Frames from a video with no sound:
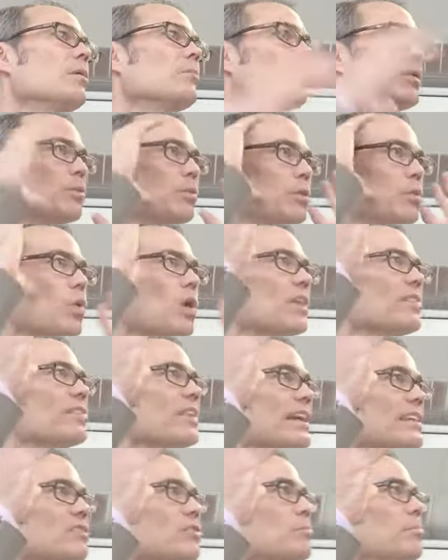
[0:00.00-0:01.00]
But we want
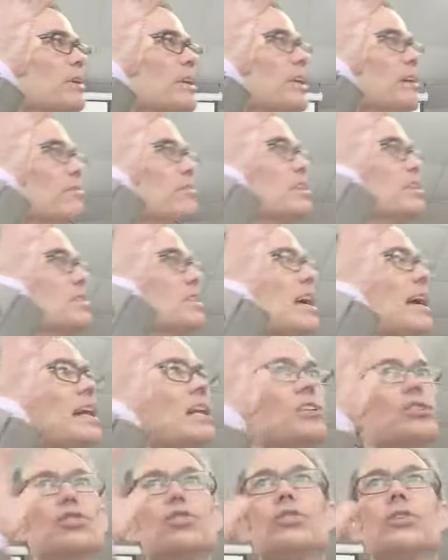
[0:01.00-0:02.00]
that to be of this
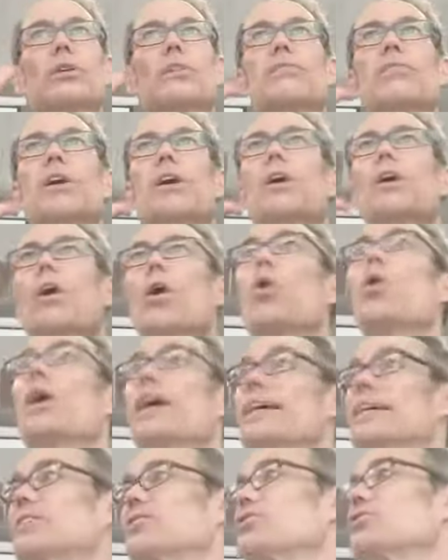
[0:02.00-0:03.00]
attitude of, oh,
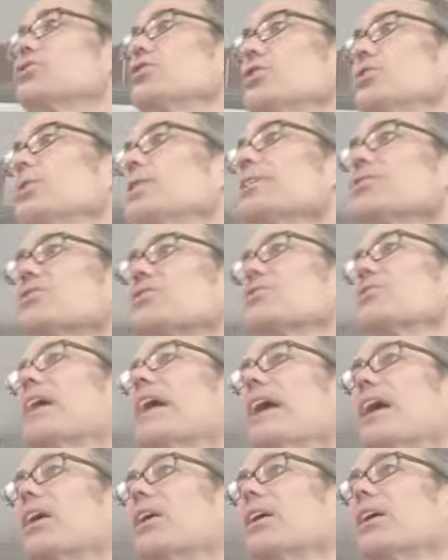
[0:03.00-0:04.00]
I get to do this
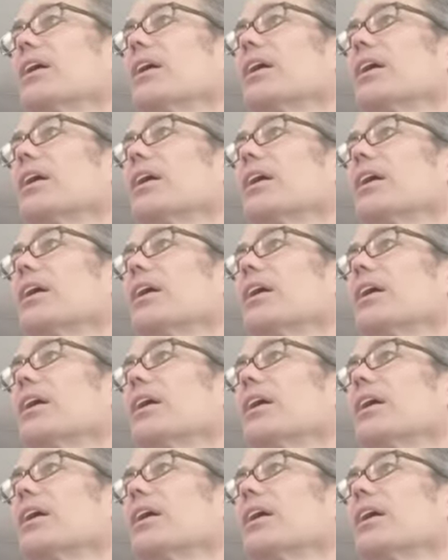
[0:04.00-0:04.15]
now.